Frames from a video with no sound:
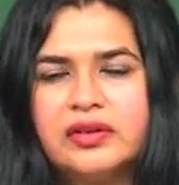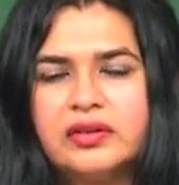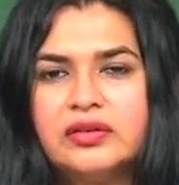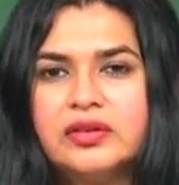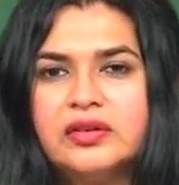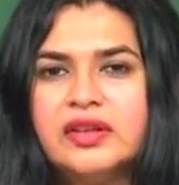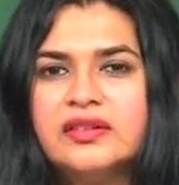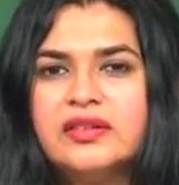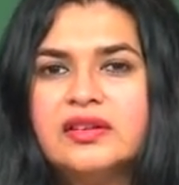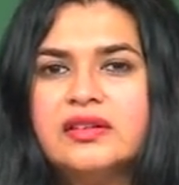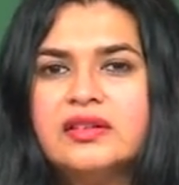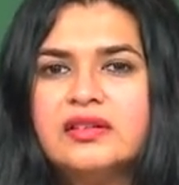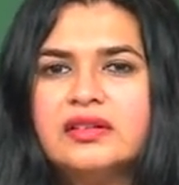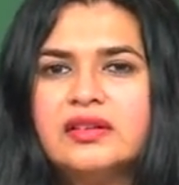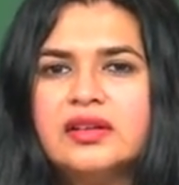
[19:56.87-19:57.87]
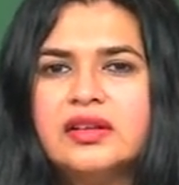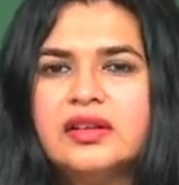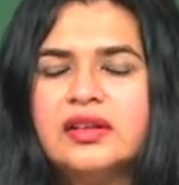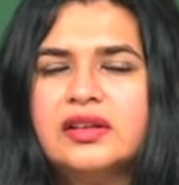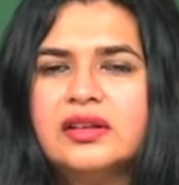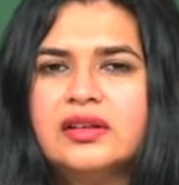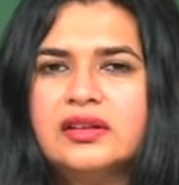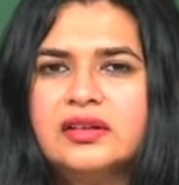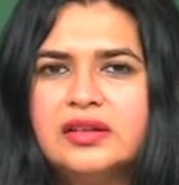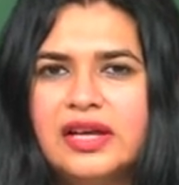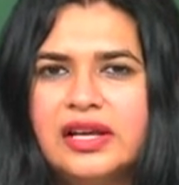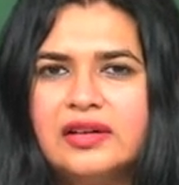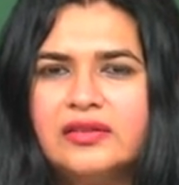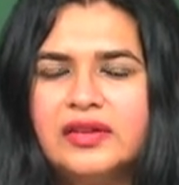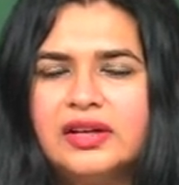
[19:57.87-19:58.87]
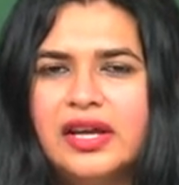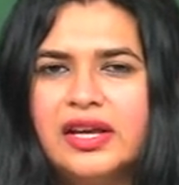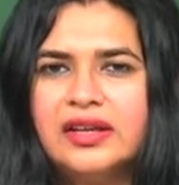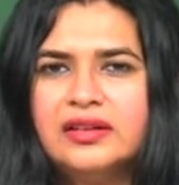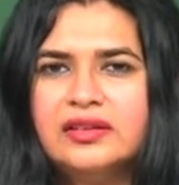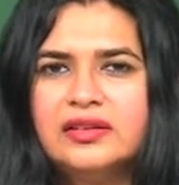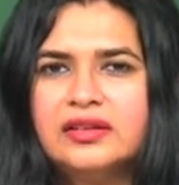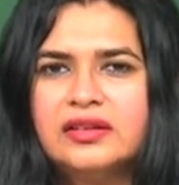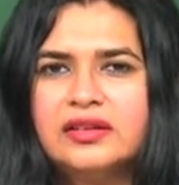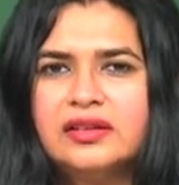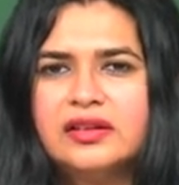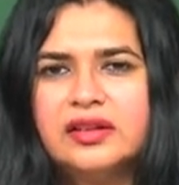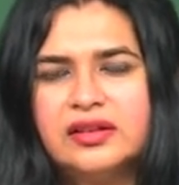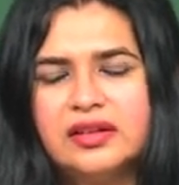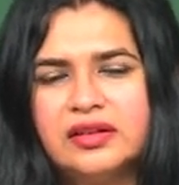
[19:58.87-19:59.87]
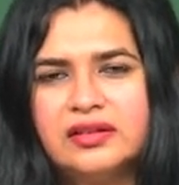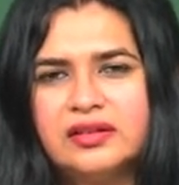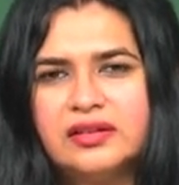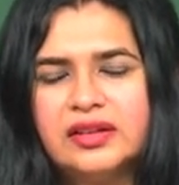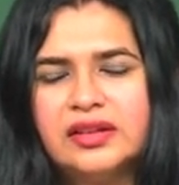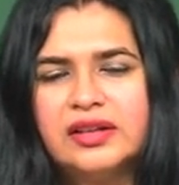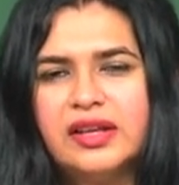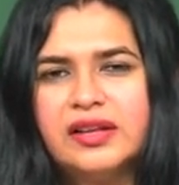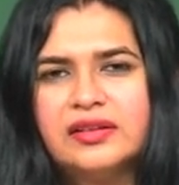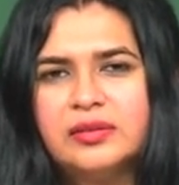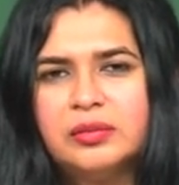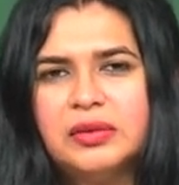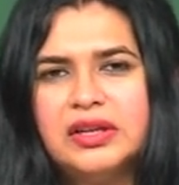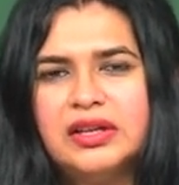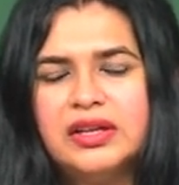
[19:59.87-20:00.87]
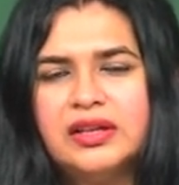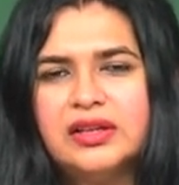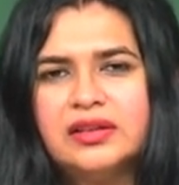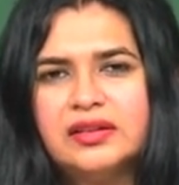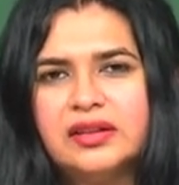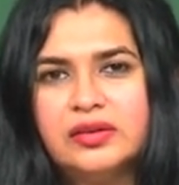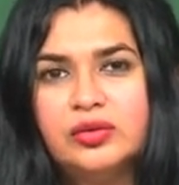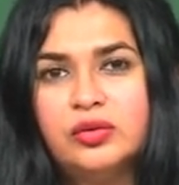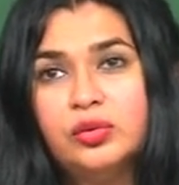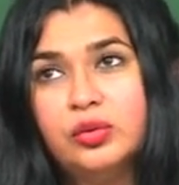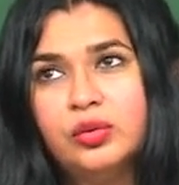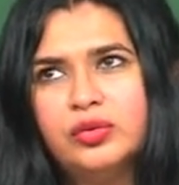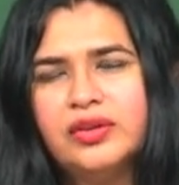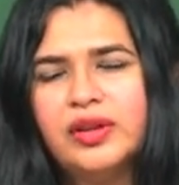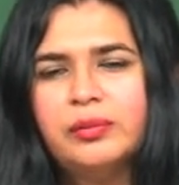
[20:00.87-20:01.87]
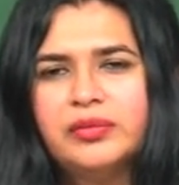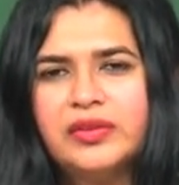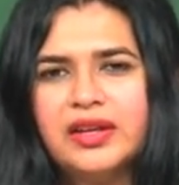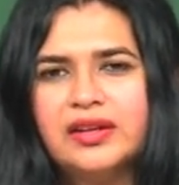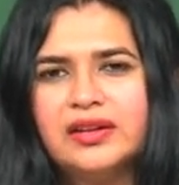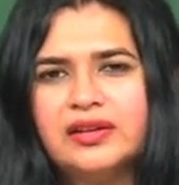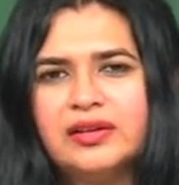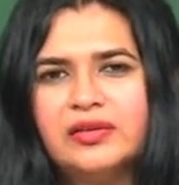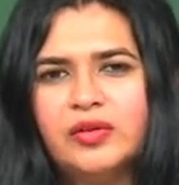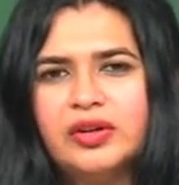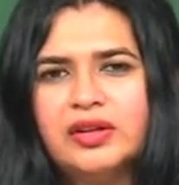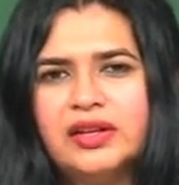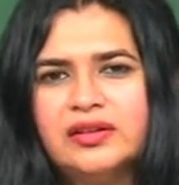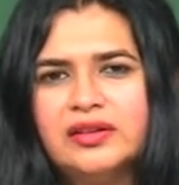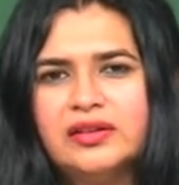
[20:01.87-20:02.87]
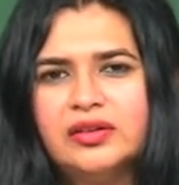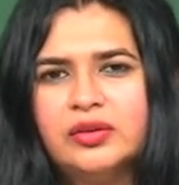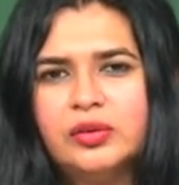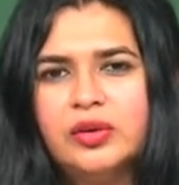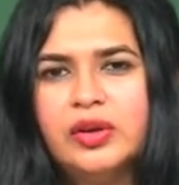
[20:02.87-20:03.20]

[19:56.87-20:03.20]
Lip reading: So, this is galvanize, it has meaning that to do something. What does it do?